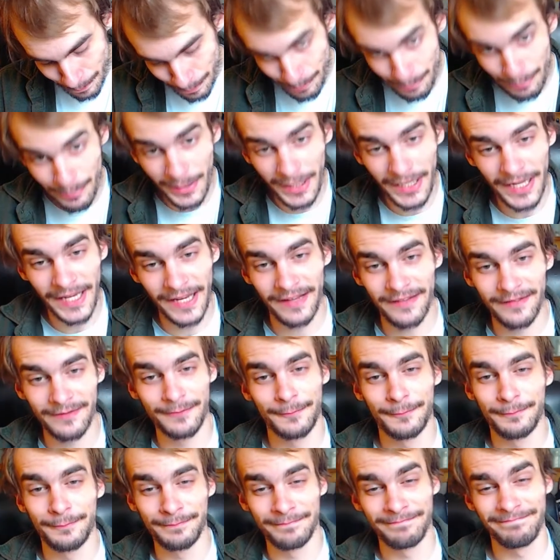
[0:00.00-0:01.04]
But it,
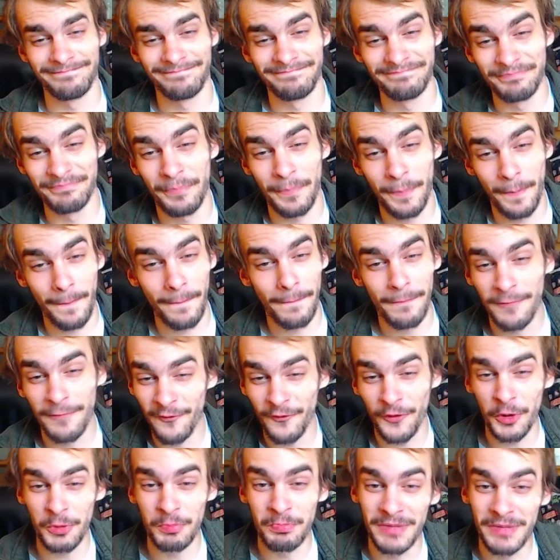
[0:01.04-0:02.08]

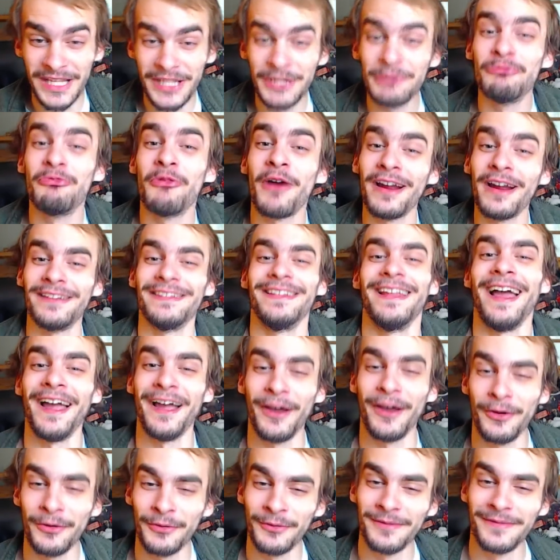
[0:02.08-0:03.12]
for me right
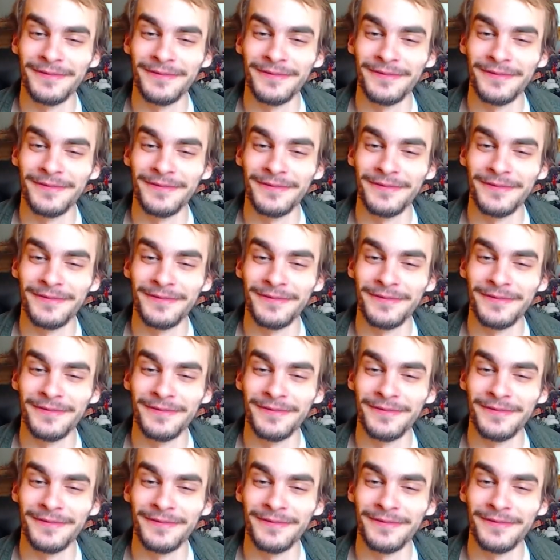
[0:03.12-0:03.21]
now,